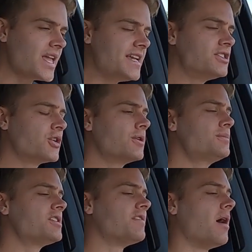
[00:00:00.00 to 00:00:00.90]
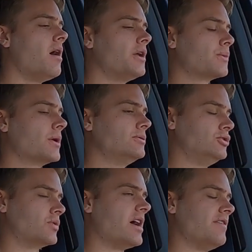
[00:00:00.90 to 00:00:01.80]
In terms of on-road
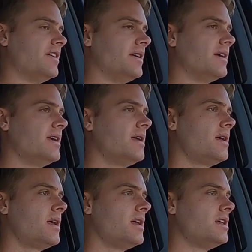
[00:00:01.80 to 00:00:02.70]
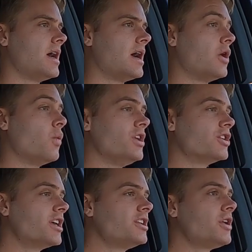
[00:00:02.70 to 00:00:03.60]
driving, what you're
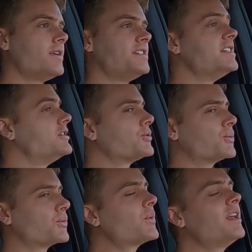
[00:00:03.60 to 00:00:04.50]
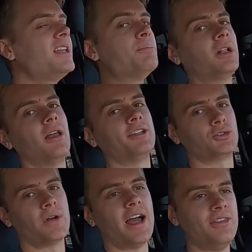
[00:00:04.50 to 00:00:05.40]
going to notice is a really plush
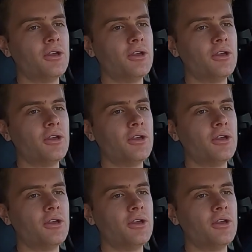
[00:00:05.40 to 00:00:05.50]
ride.